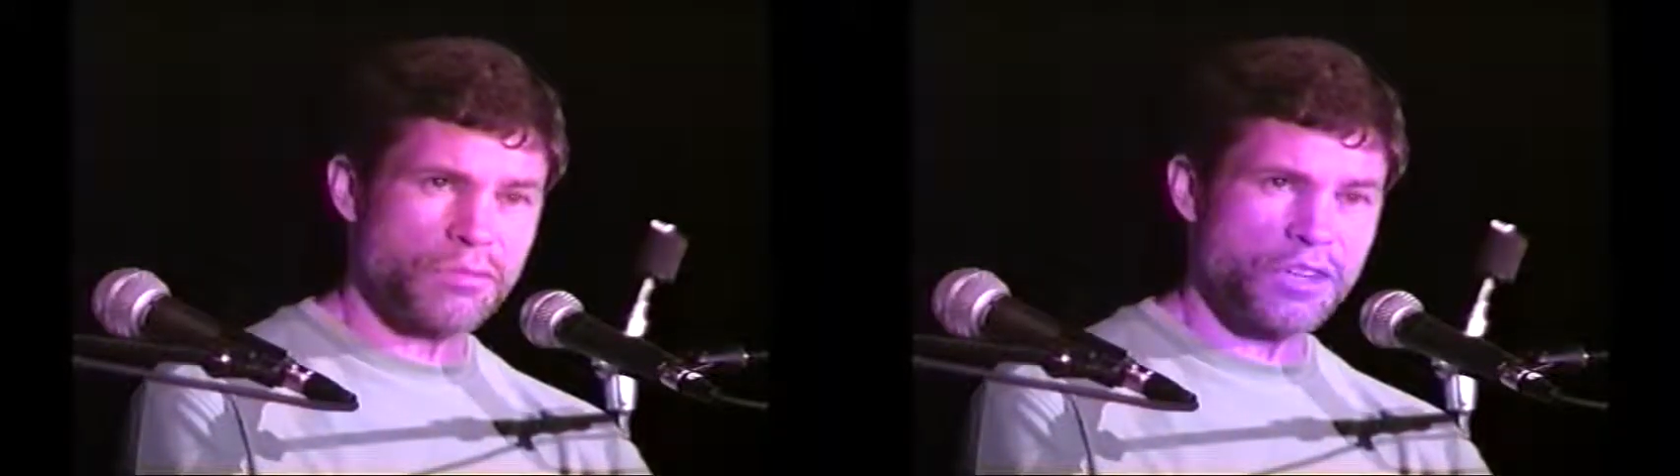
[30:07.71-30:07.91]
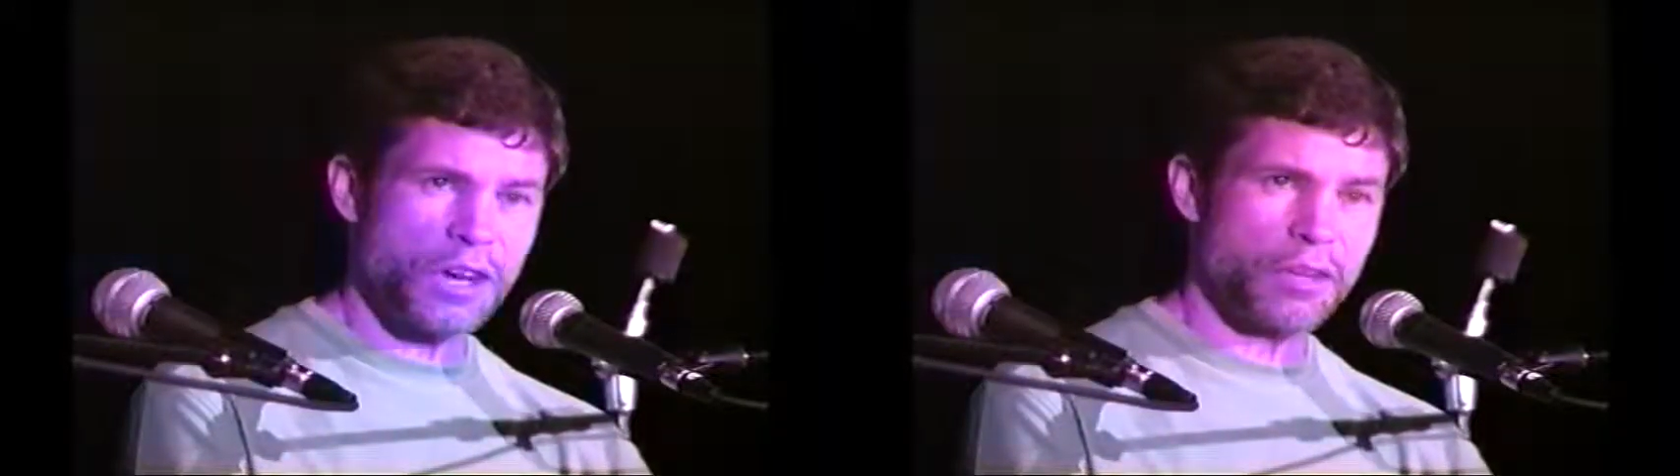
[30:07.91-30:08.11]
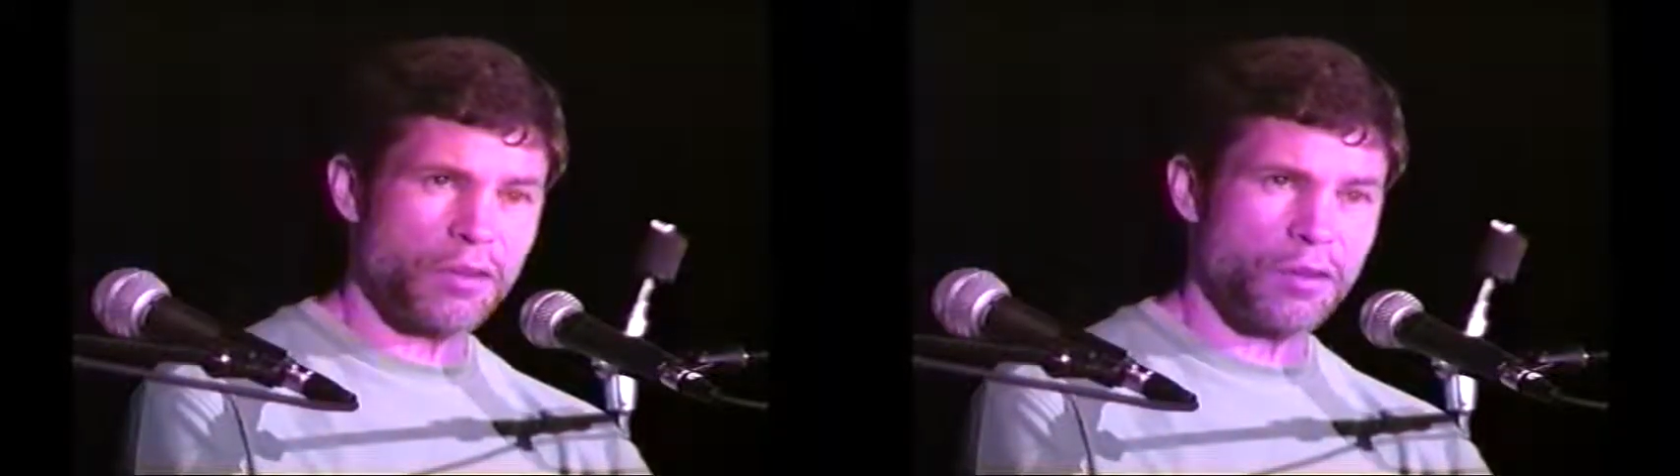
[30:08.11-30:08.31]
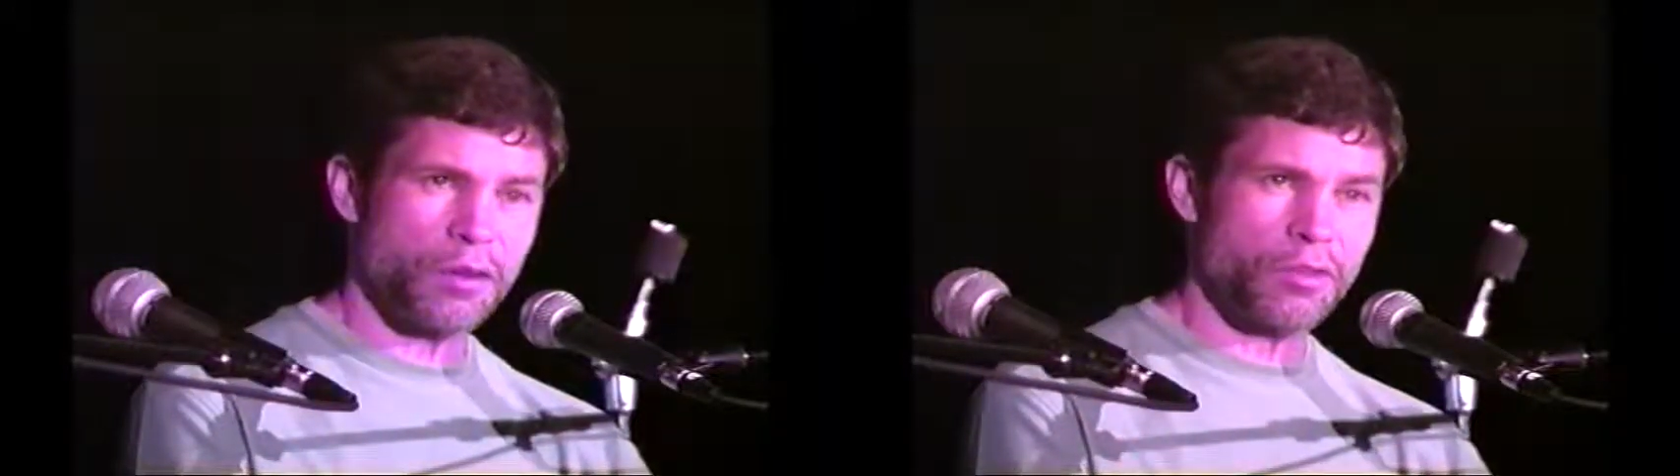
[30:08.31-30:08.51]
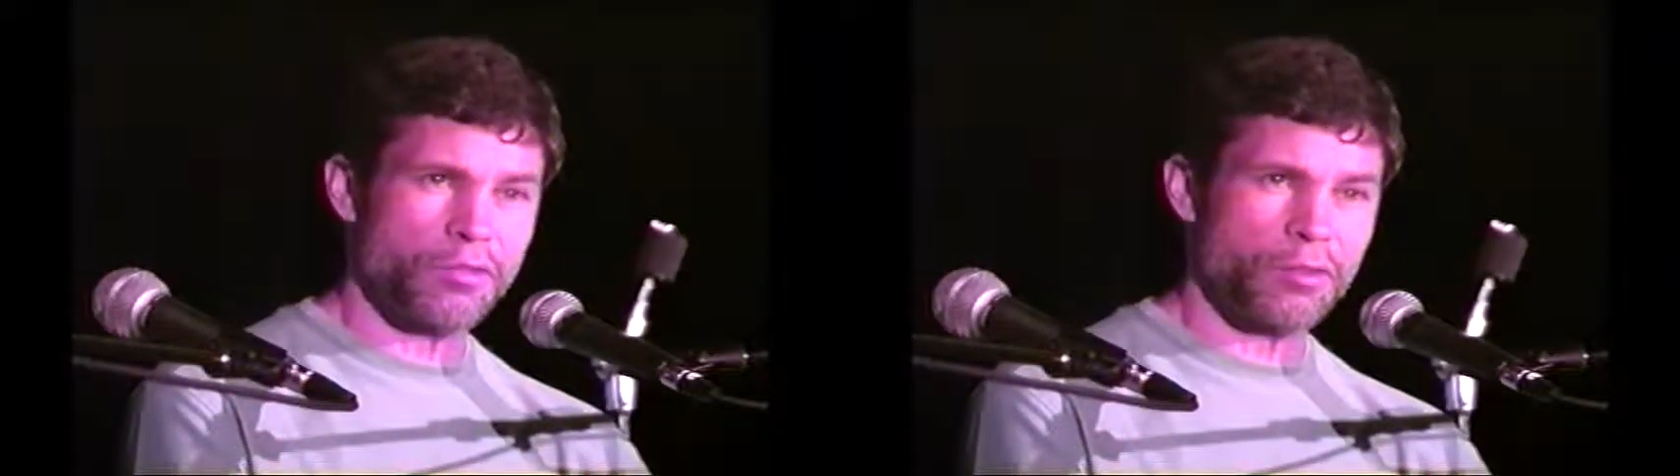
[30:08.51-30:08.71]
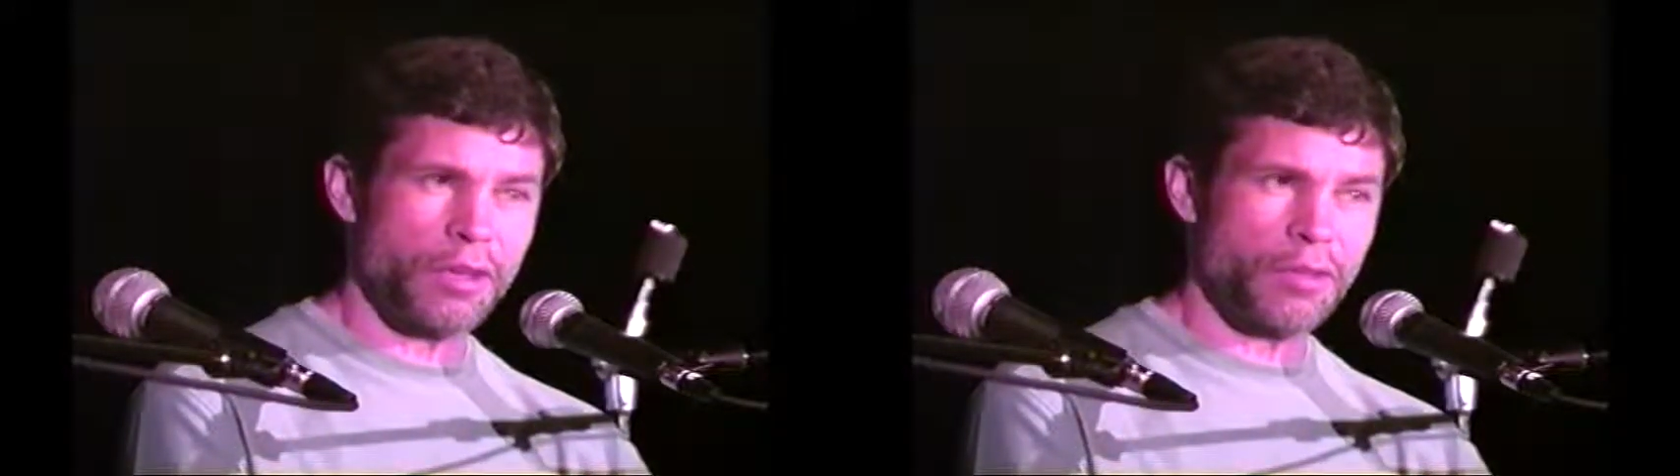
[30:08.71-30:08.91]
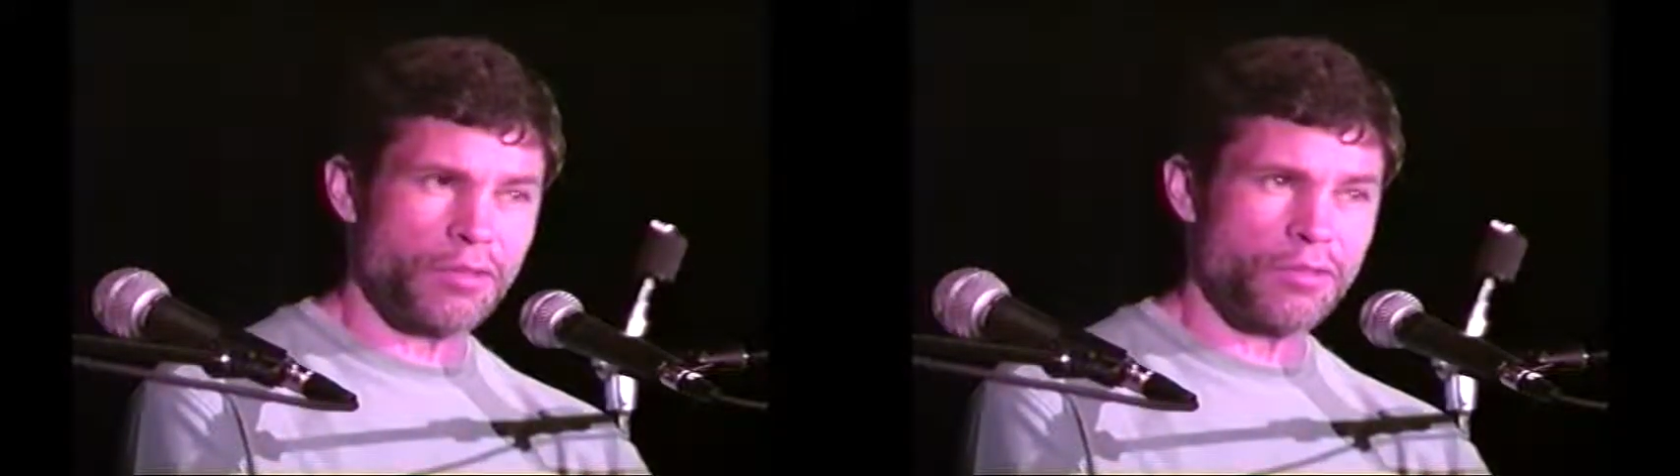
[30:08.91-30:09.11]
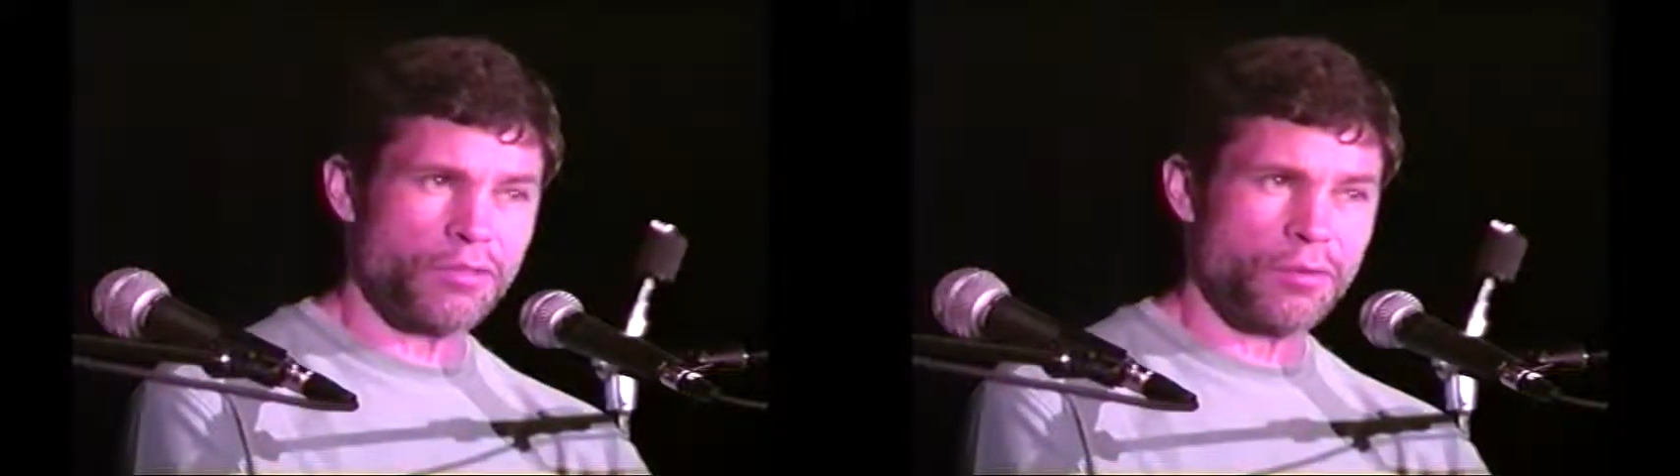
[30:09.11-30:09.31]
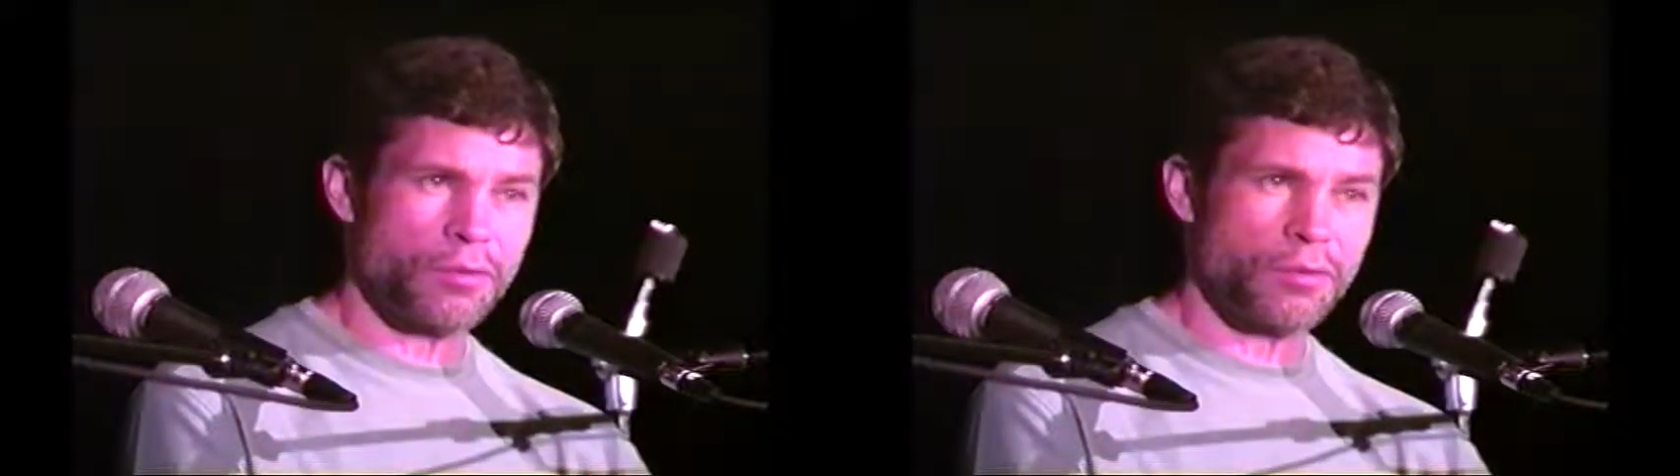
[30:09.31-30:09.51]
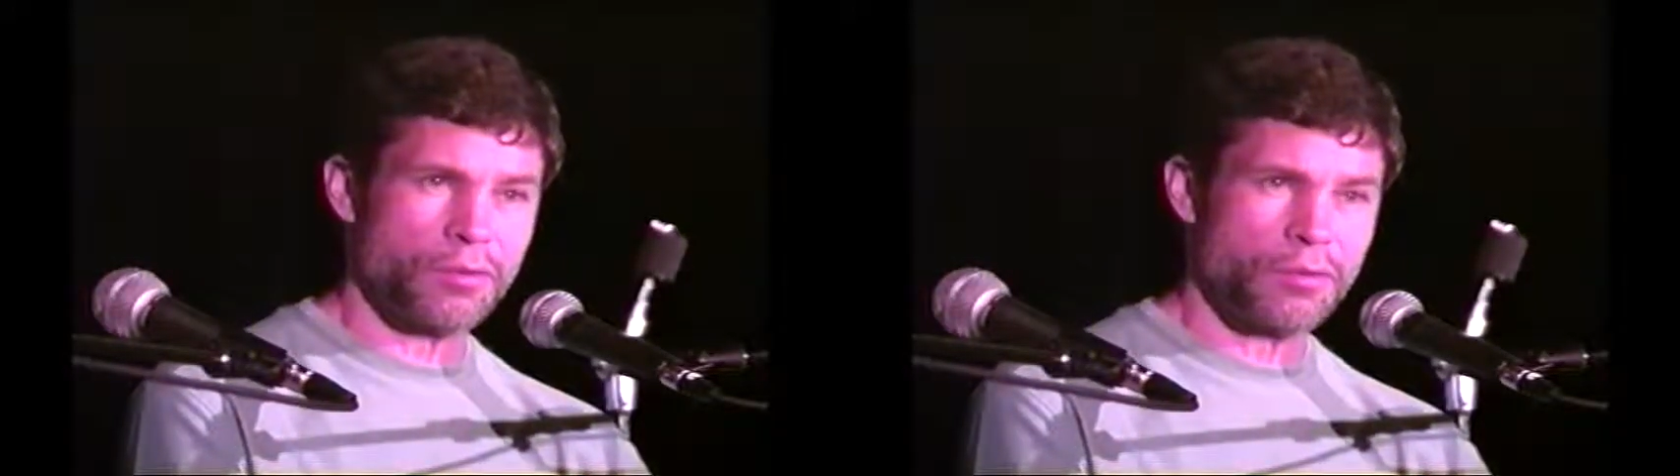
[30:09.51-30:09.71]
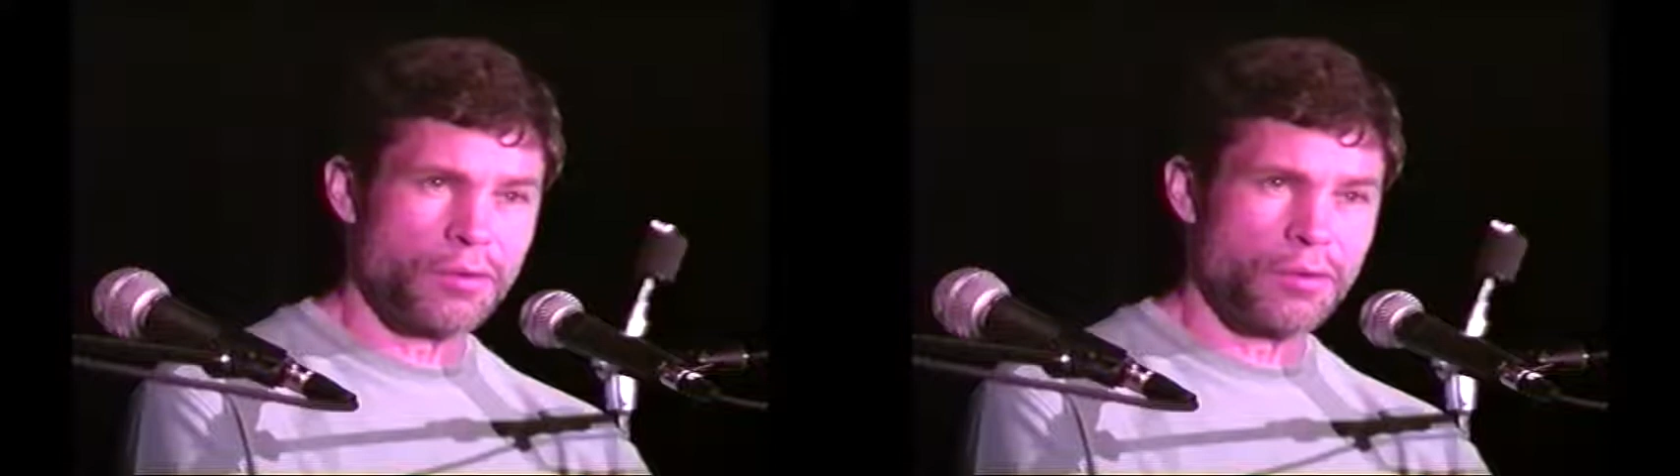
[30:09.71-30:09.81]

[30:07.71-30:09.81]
title also has a certain